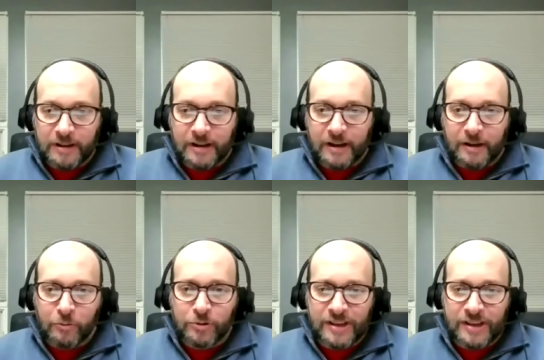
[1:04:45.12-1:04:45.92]
Uh,
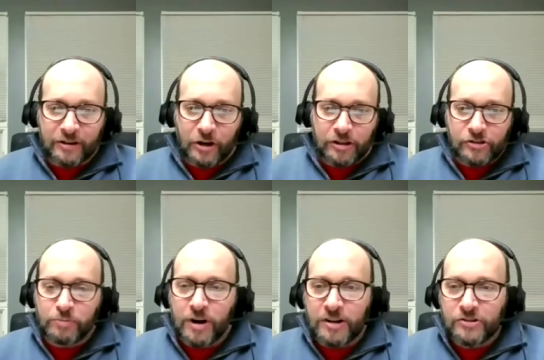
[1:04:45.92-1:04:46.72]
was that at all a
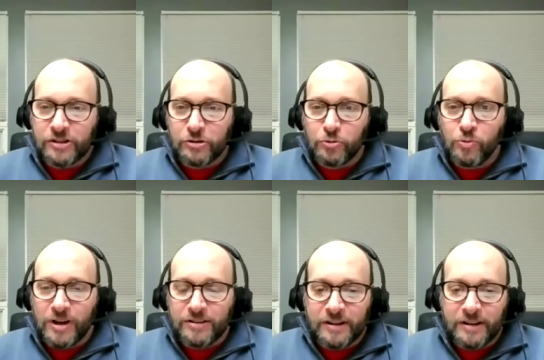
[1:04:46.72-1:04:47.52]
surprise to you
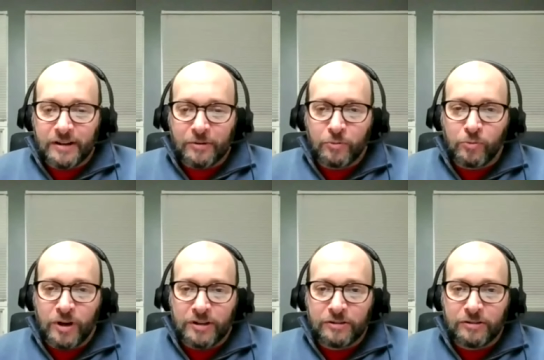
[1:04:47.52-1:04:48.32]
when uh,
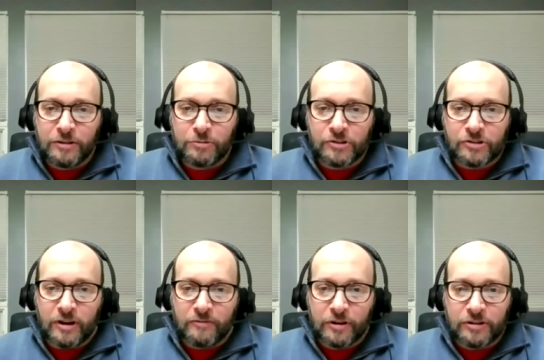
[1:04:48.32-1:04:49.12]
when you
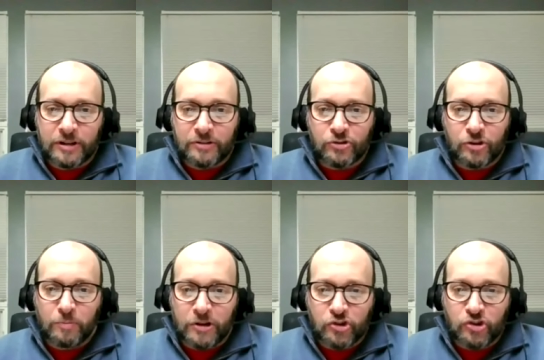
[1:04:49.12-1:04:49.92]
discovered uh, so
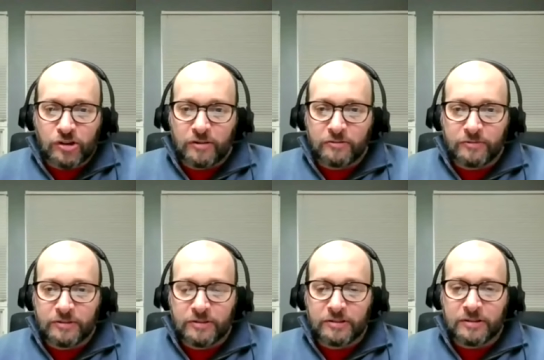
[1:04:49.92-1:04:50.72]
much of
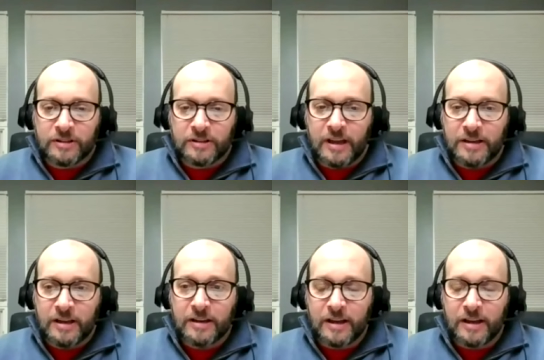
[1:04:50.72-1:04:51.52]
the K
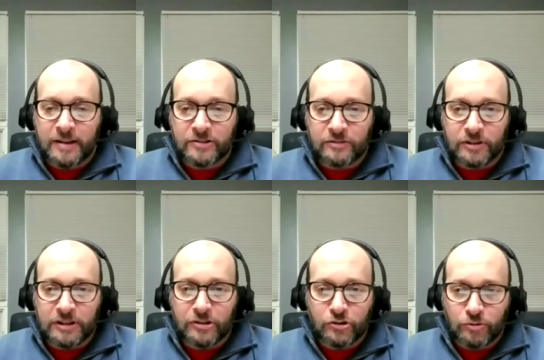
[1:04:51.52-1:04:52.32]
K K
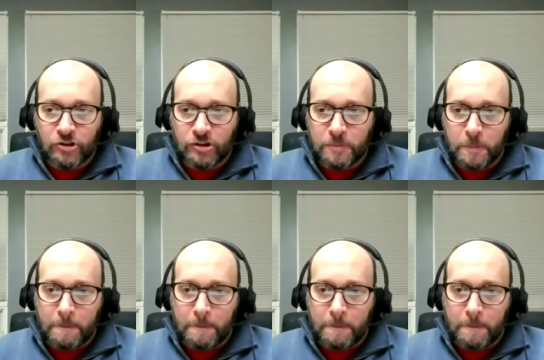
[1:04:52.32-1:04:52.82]
activity in this region?